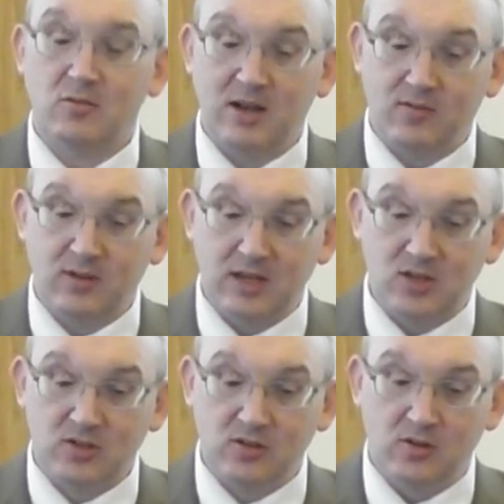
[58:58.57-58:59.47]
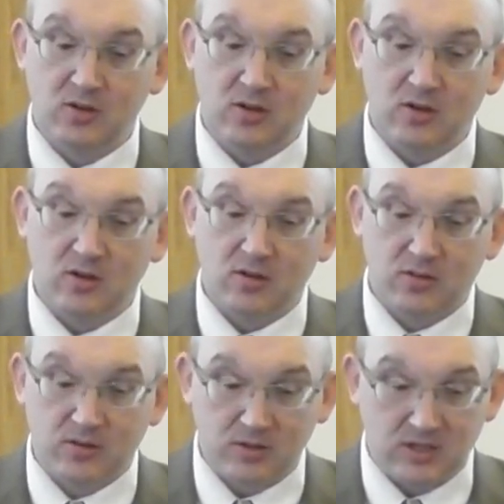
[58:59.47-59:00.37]
Revelation
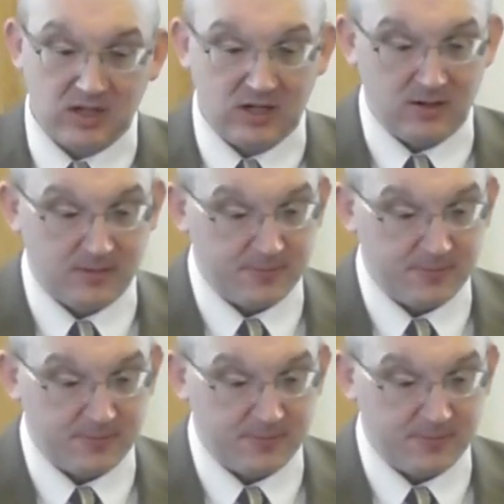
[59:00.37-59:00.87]
13.